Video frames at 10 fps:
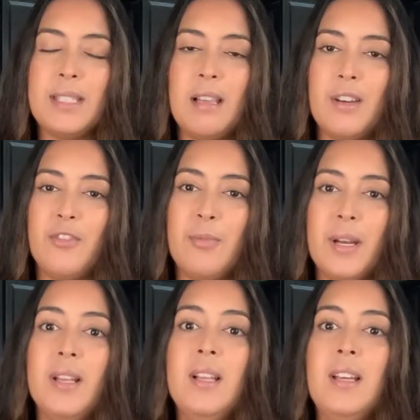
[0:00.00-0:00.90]
left, but
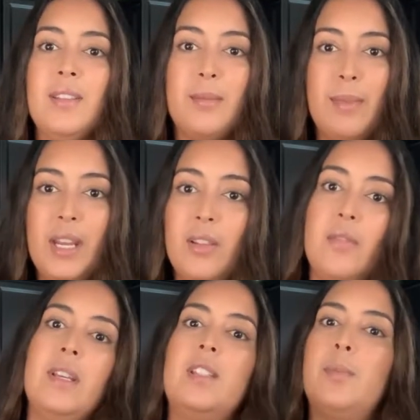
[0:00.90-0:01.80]
the main
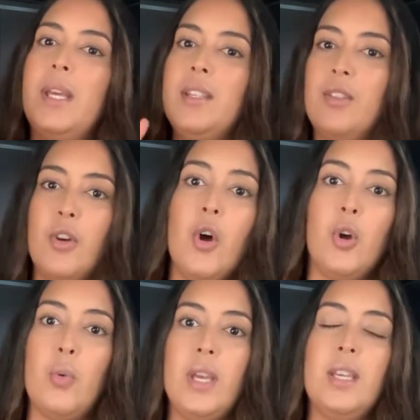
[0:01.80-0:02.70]
living space and the
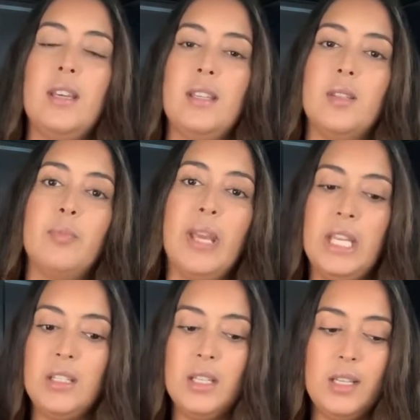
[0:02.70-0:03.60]
hallway is
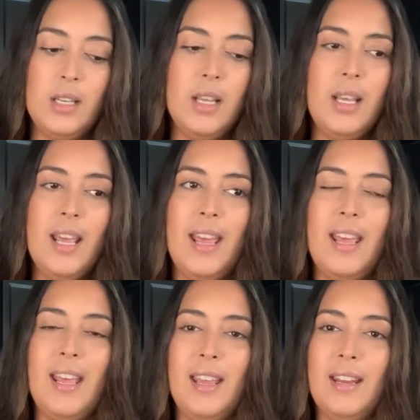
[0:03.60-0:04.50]
painted,
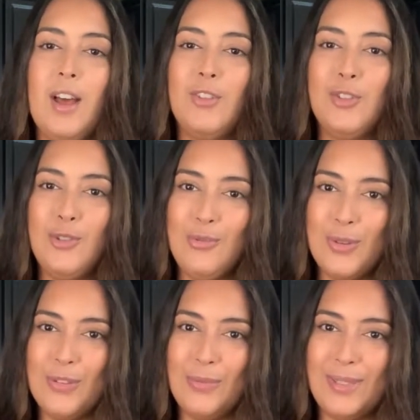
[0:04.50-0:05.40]
and two
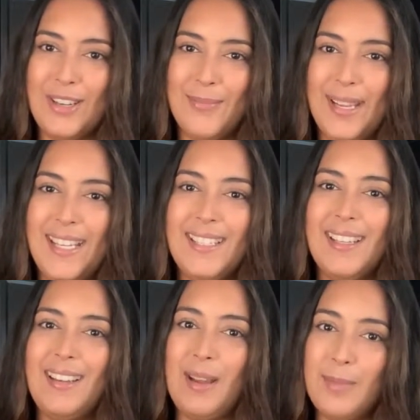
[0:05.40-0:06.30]
rooms are
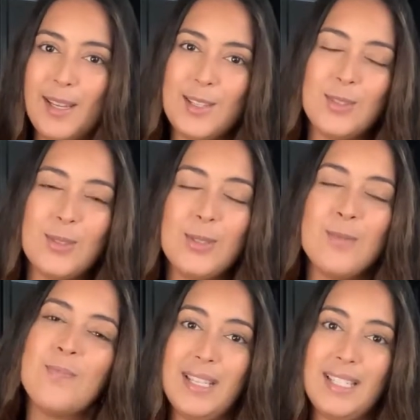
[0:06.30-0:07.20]
painted. Camila's
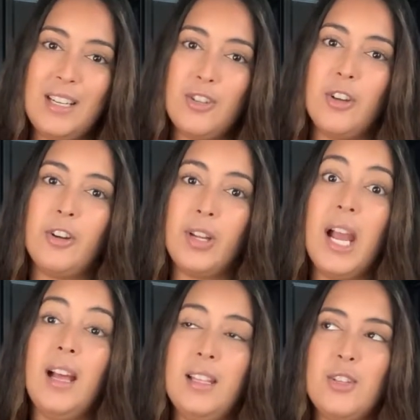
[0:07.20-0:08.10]
room, my second daughter
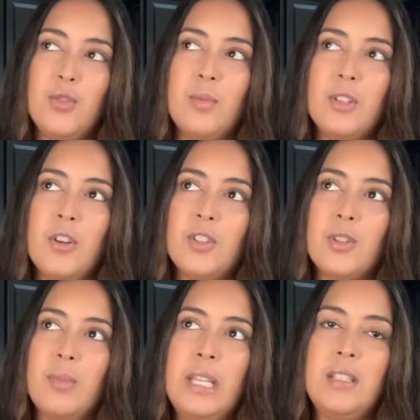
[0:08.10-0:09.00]
Callie's room, is also
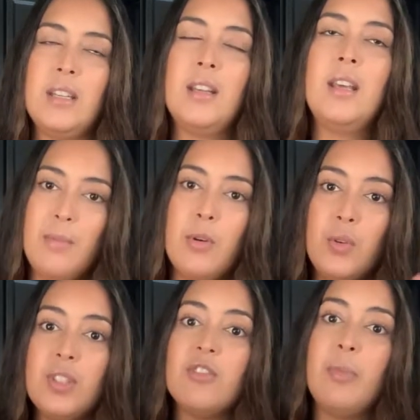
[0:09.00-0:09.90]
painted.
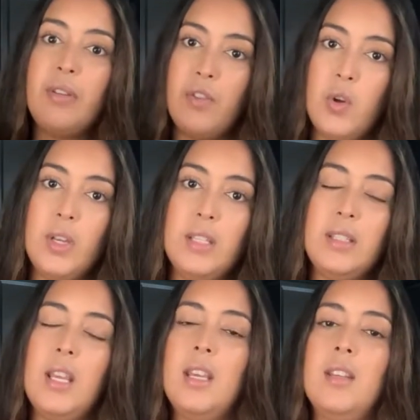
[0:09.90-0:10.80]
Most of my focus
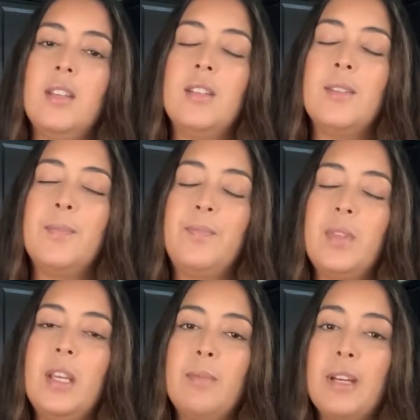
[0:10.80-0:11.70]
is
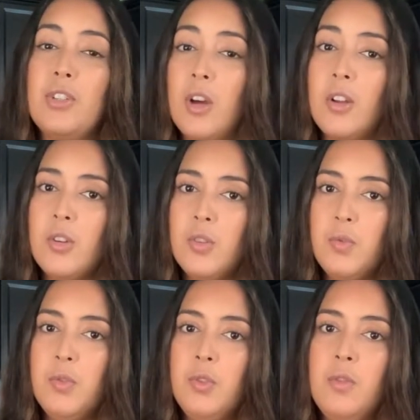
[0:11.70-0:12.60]
in my daughter's
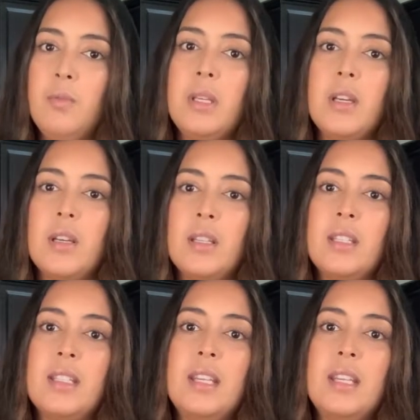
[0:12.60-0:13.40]
room because